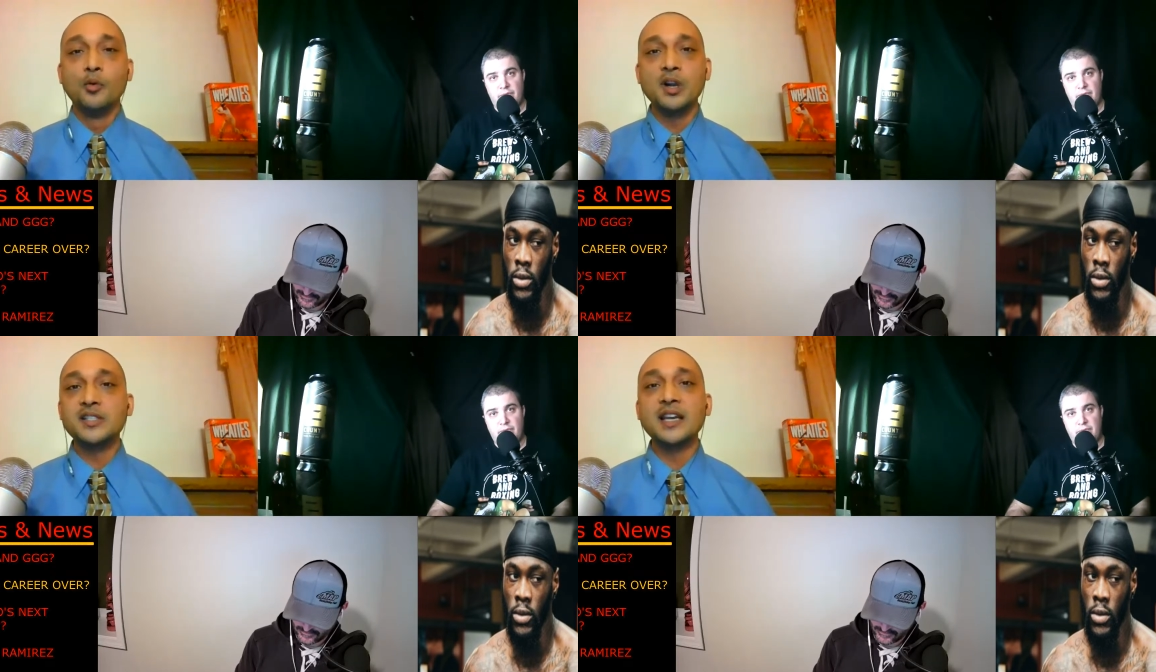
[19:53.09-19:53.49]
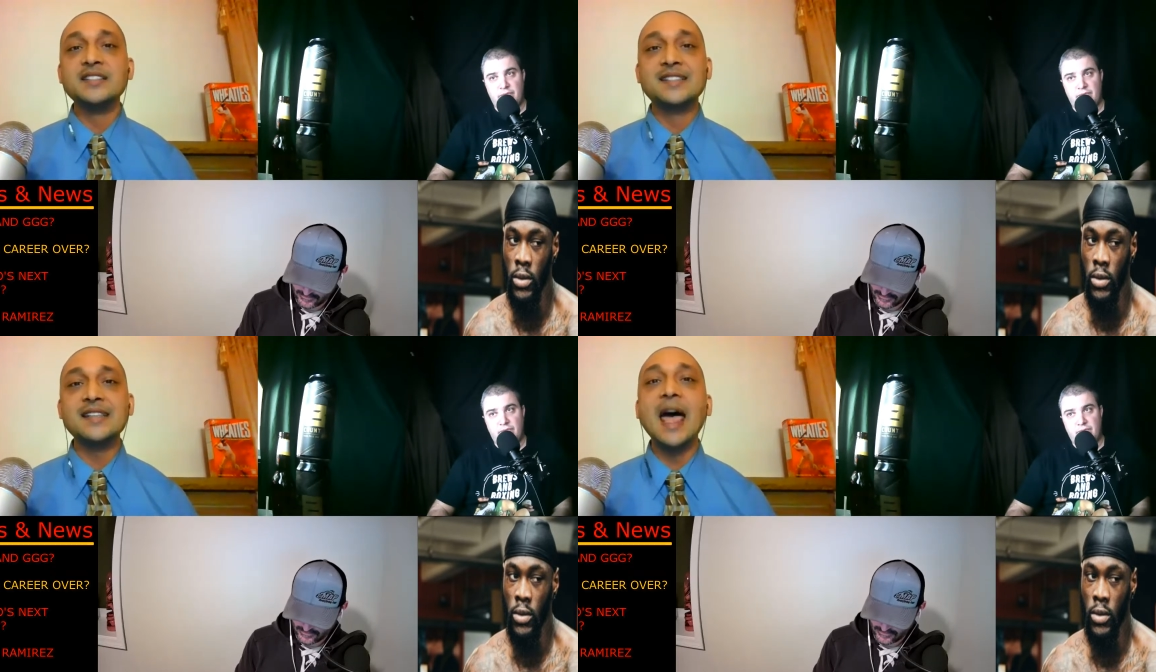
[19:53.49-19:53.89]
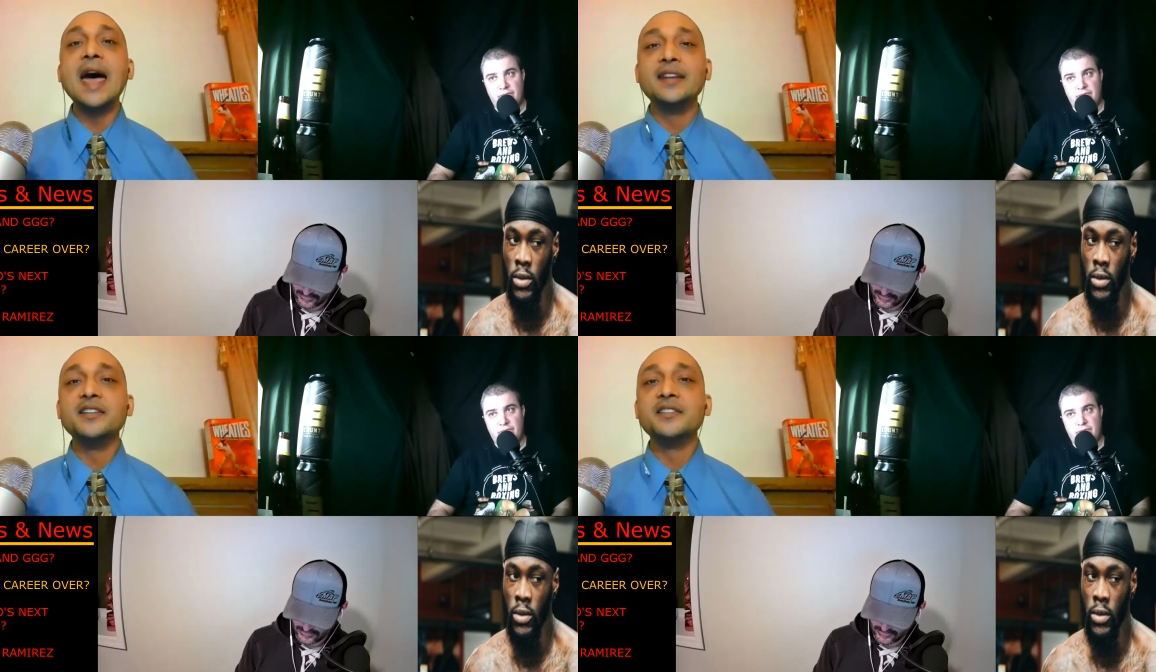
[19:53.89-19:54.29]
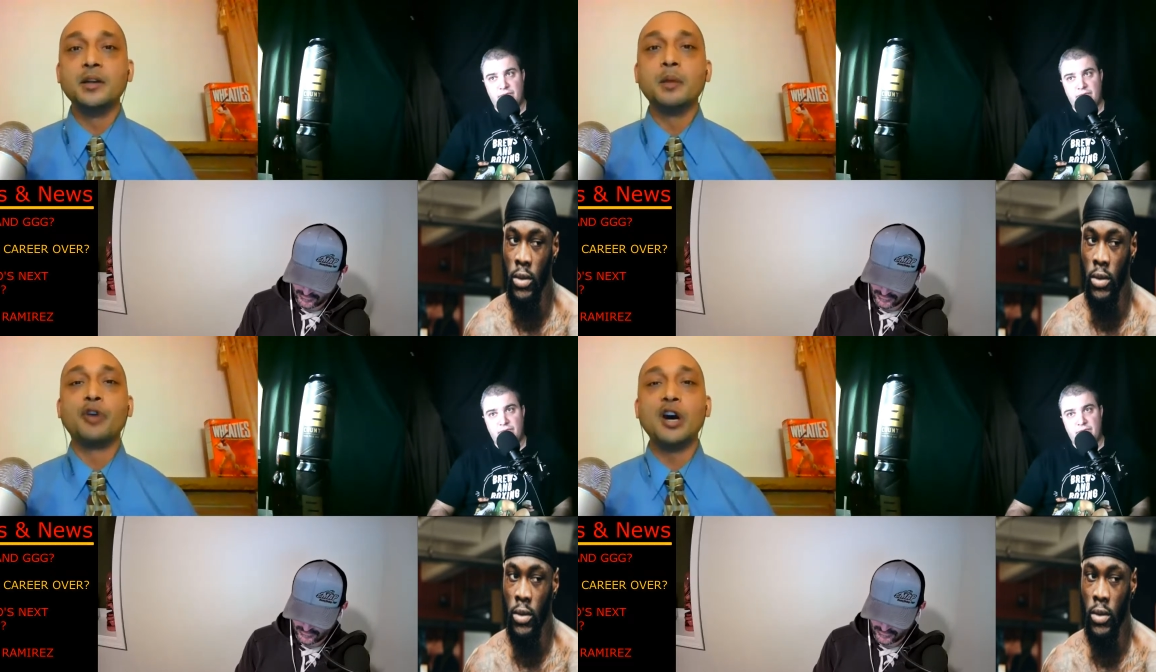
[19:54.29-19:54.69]
Speaker 1: We're not talking sadness.
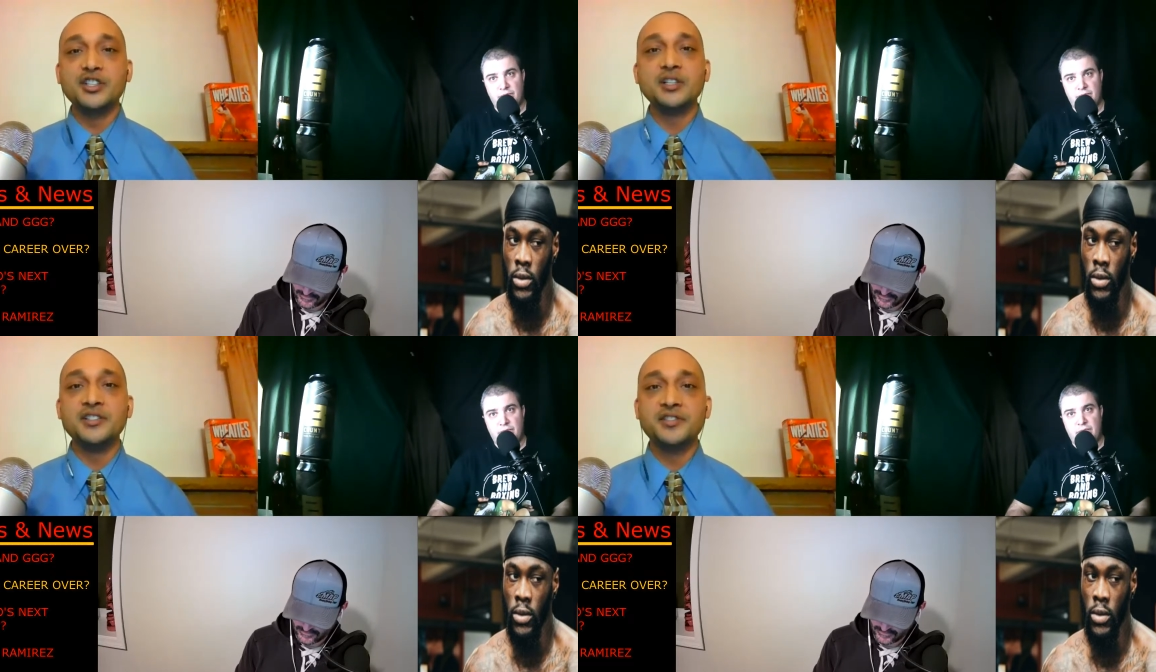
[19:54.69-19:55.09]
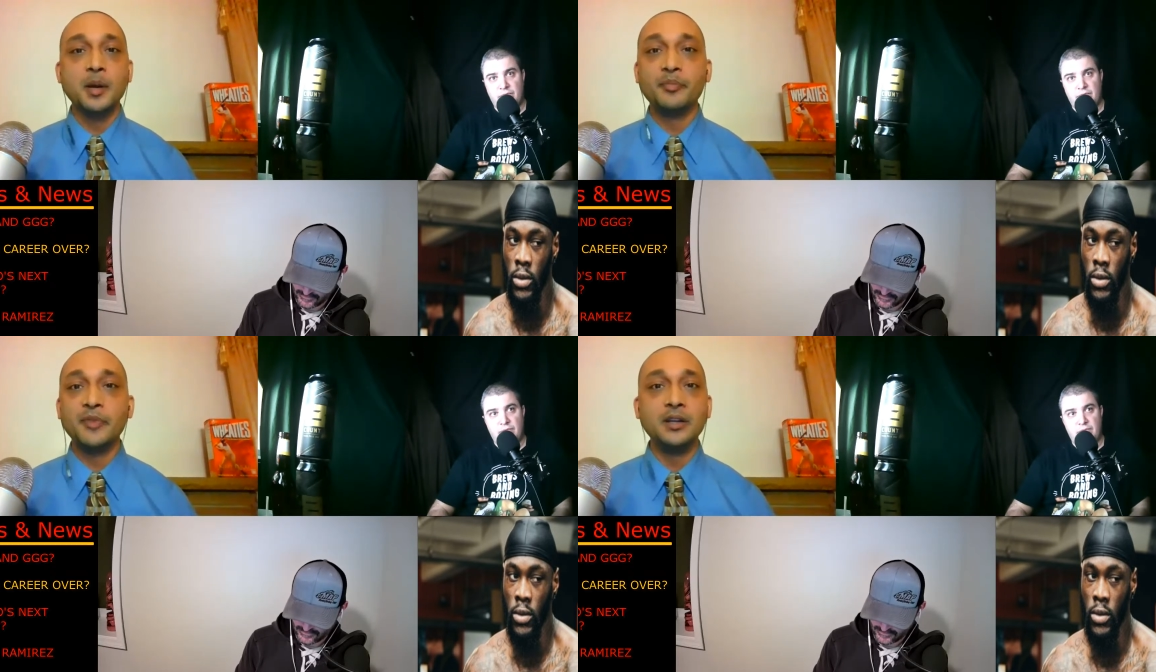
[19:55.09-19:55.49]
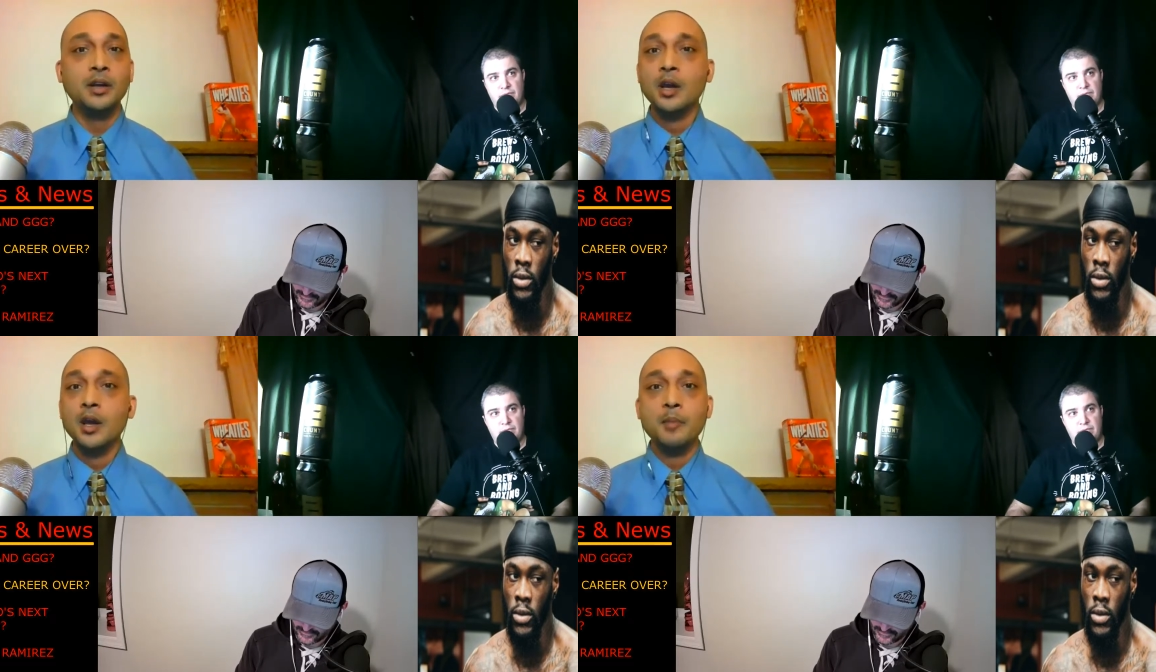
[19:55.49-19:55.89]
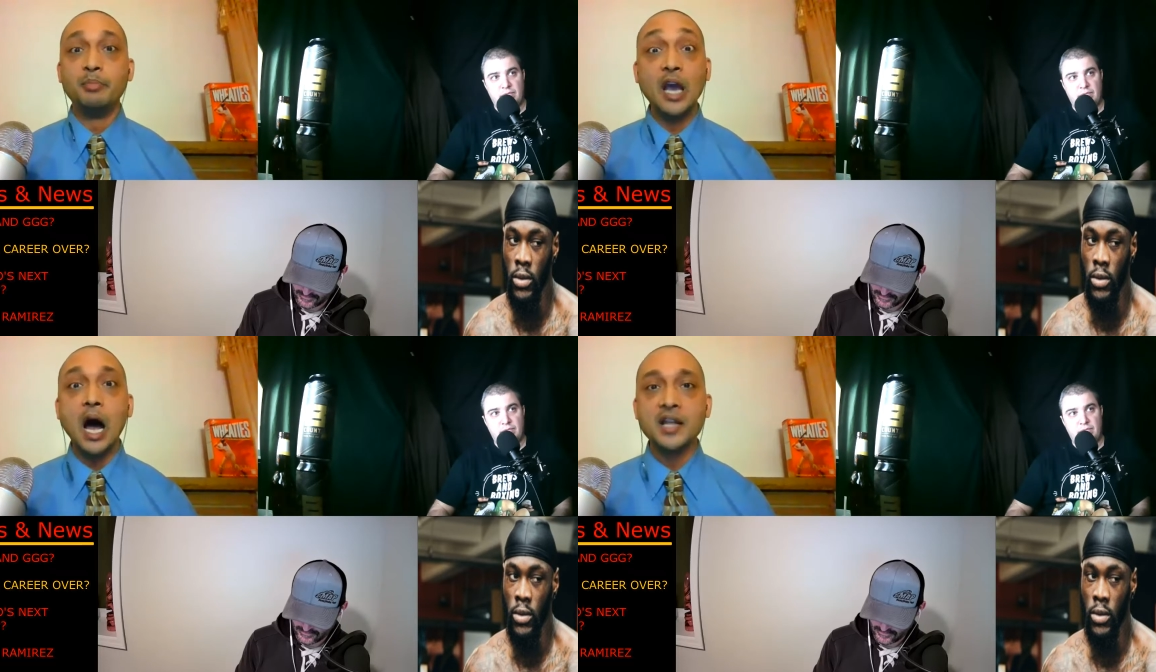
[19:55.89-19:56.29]
Depression is something
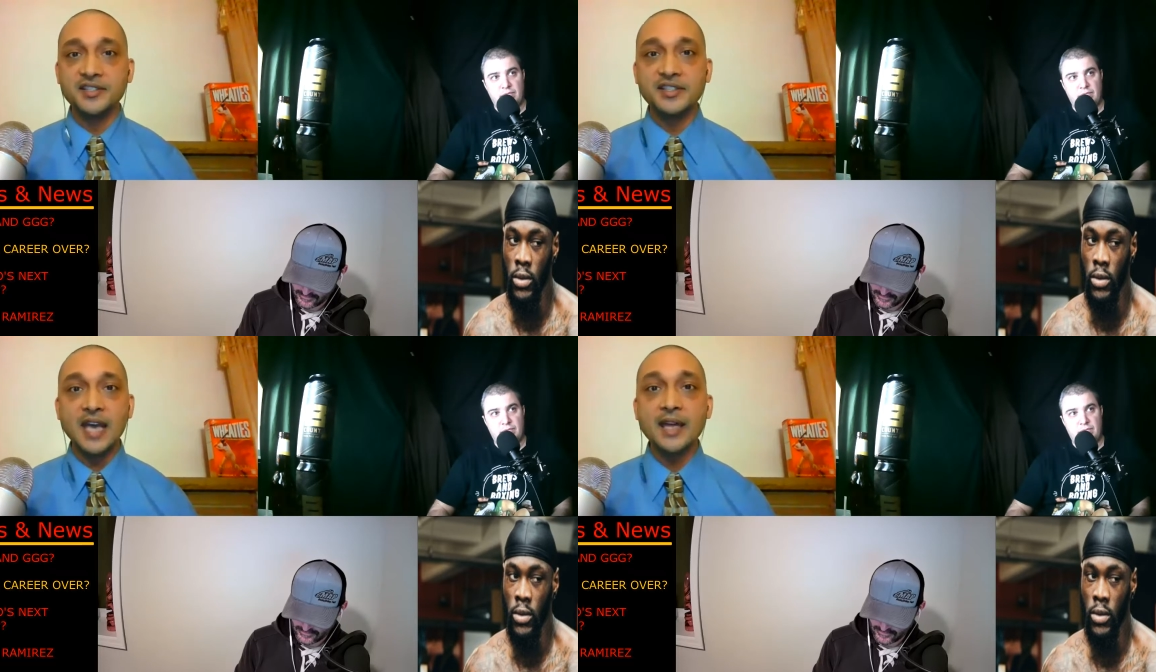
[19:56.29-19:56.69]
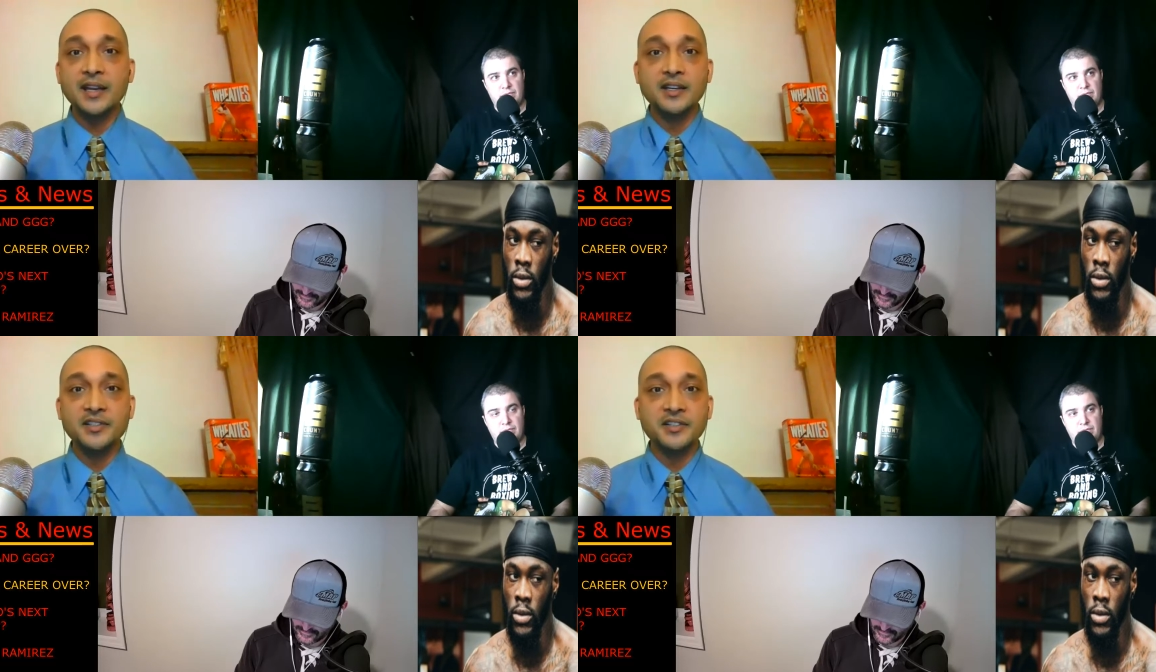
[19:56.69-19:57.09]
beyond sadness.